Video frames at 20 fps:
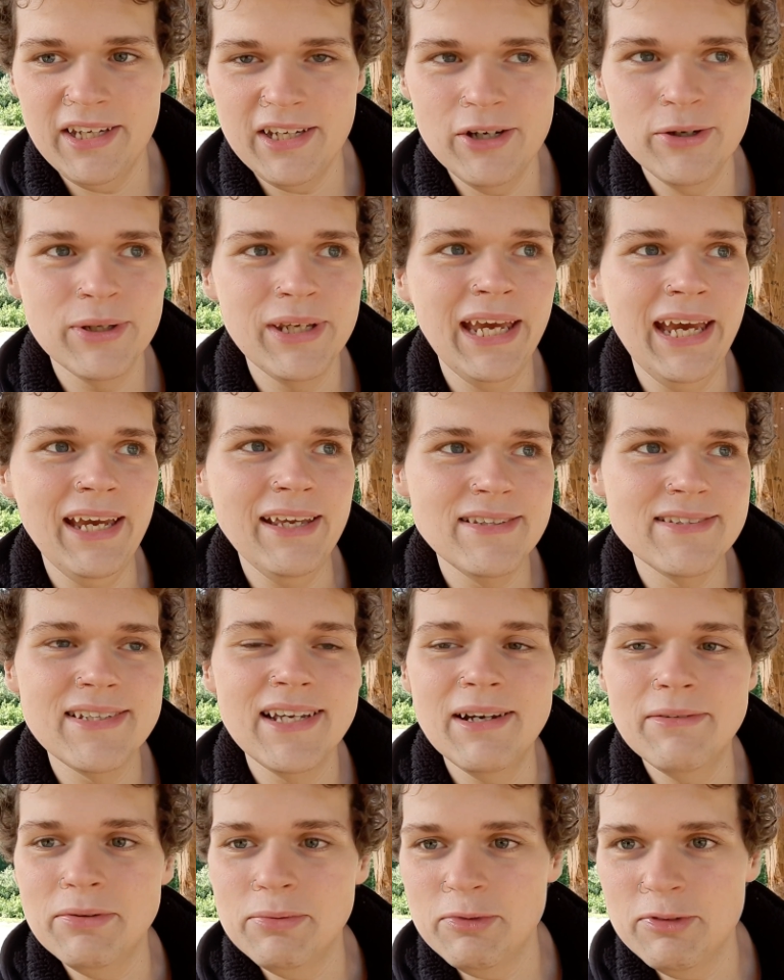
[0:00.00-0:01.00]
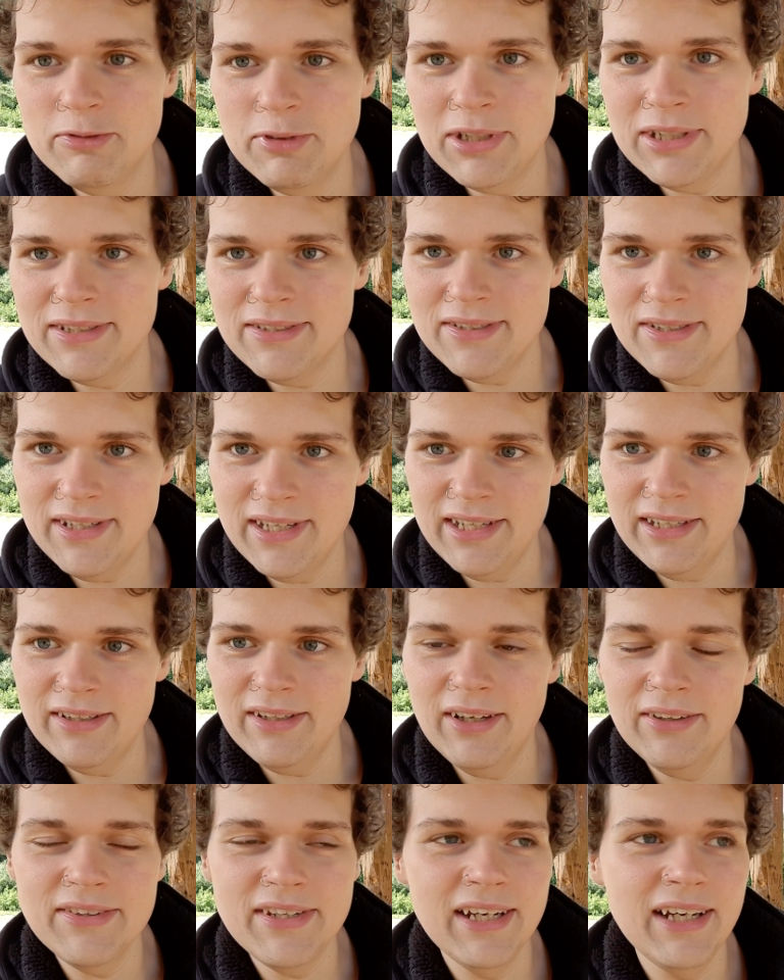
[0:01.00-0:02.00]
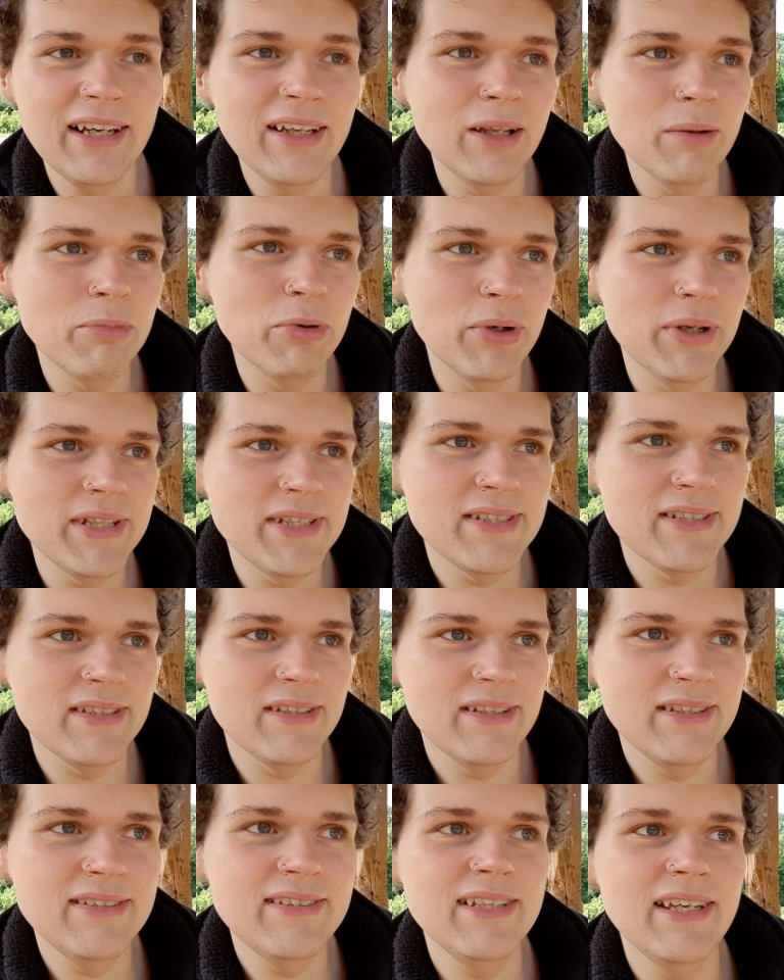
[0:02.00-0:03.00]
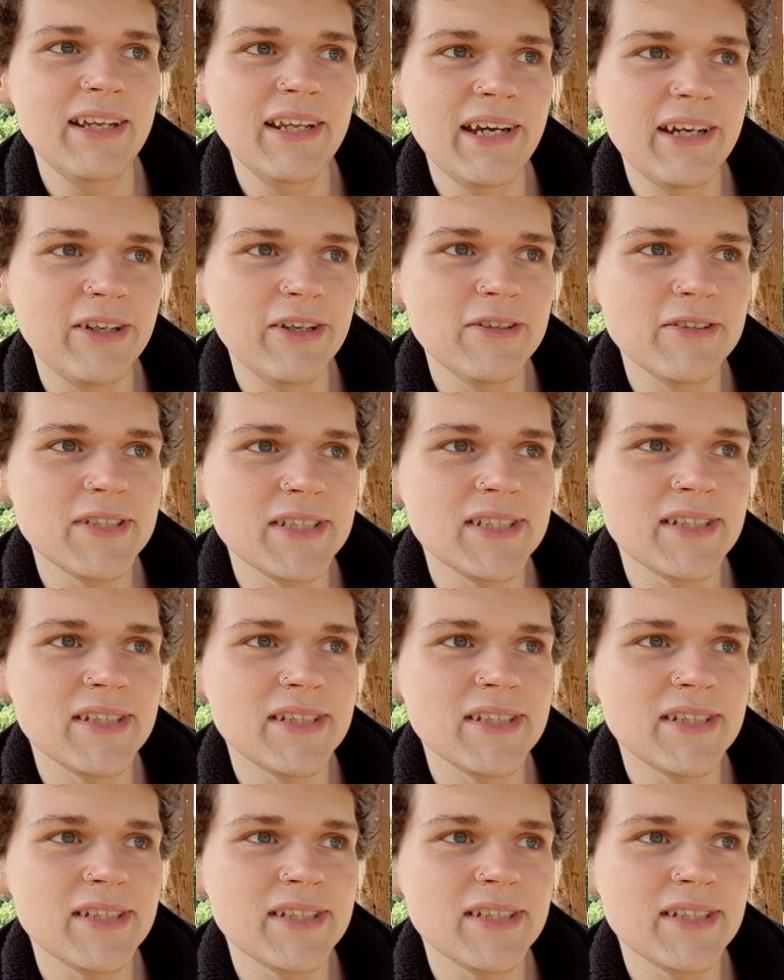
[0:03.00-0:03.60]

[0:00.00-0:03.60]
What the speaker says: okay, it's time to move on to the hollow points and see how that goes.